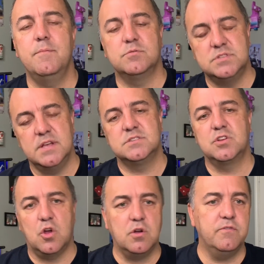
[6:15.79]
It was nice and
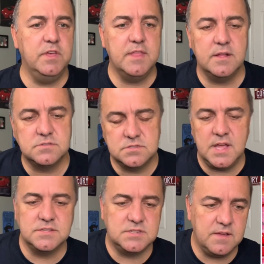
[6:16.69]
curvy, and
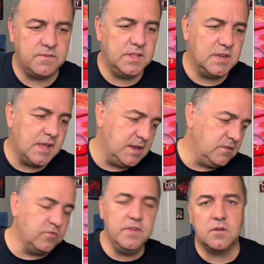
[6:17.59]
that's definitely a
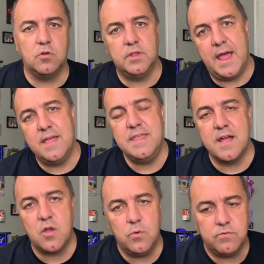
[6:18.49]
90s vehicle. It had that
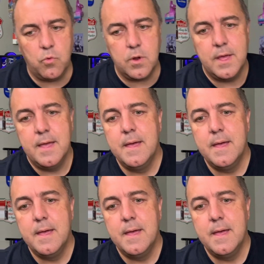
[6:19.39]
going for it.